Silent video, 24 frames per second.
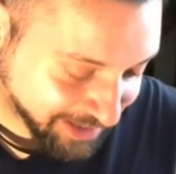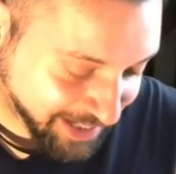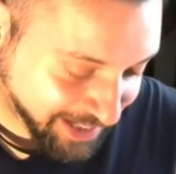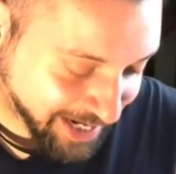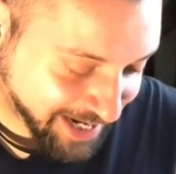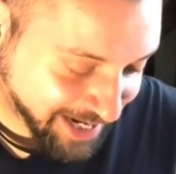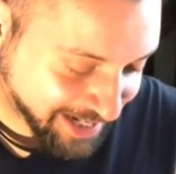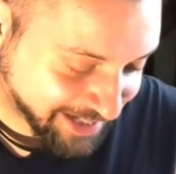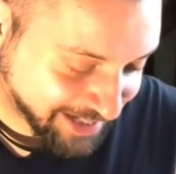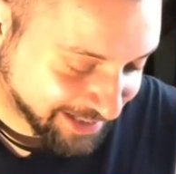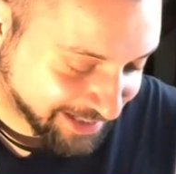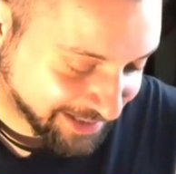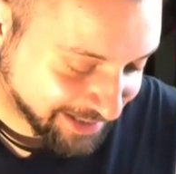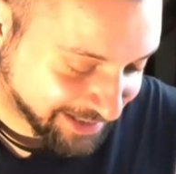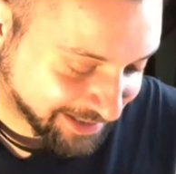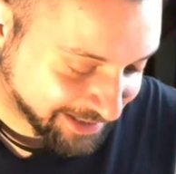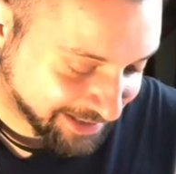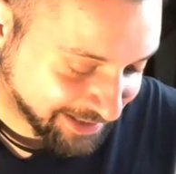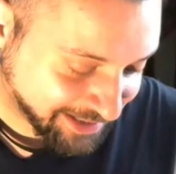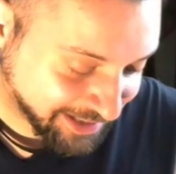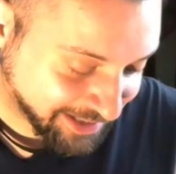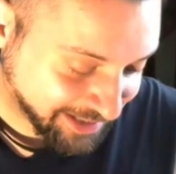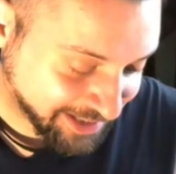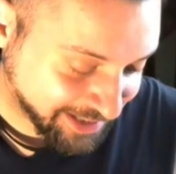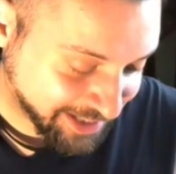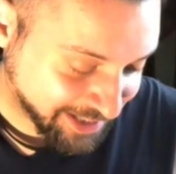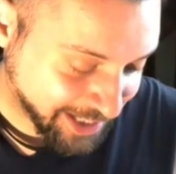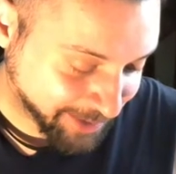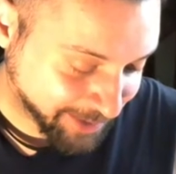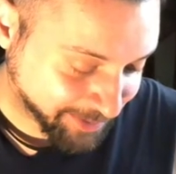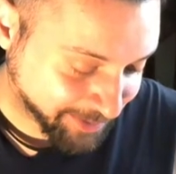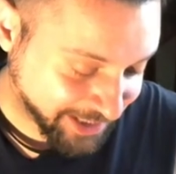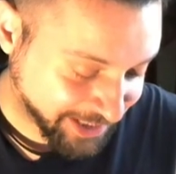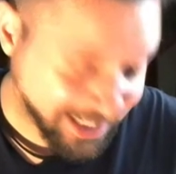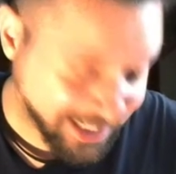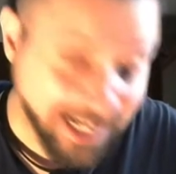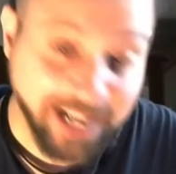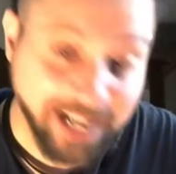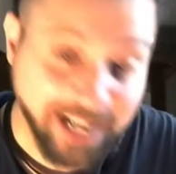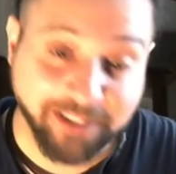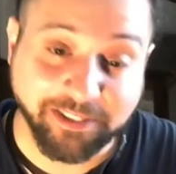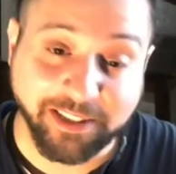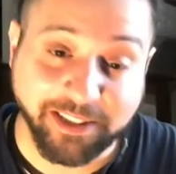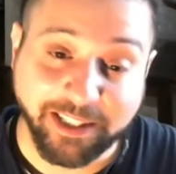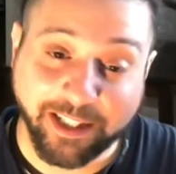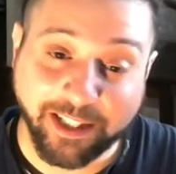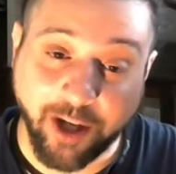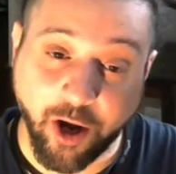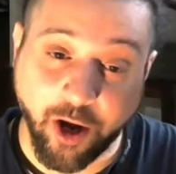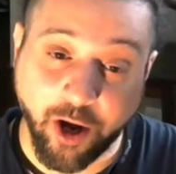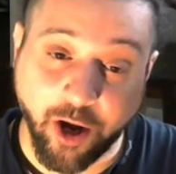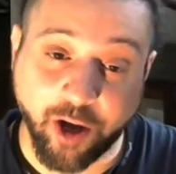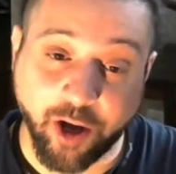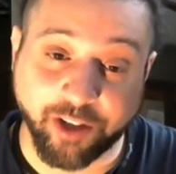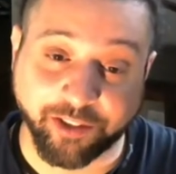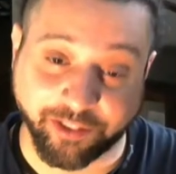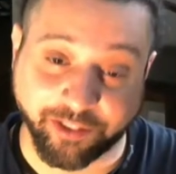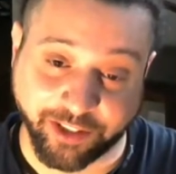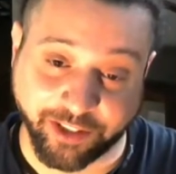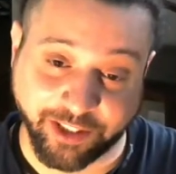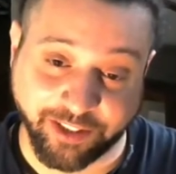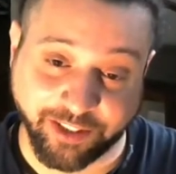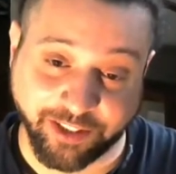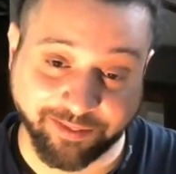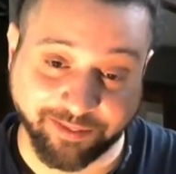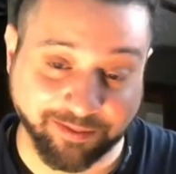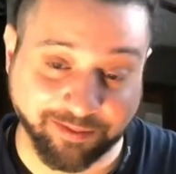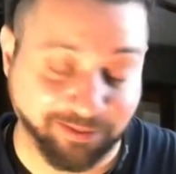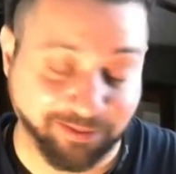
and his name is Kelly Conlon.